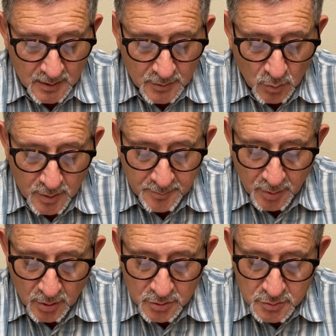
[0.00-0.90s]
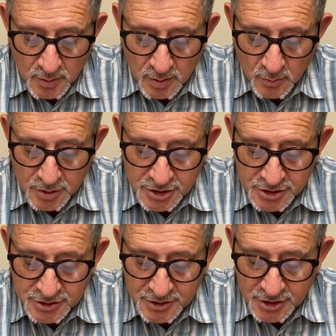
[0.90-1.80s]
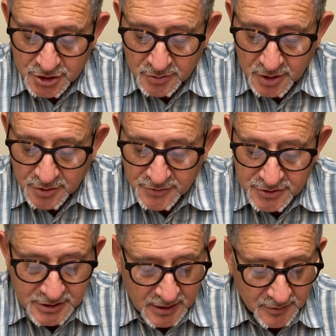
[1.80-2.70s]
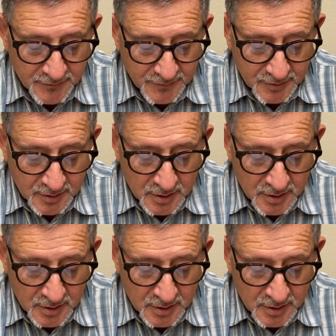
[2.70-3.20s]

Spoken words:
The wind blows where it wishes, and you hear the sound of it,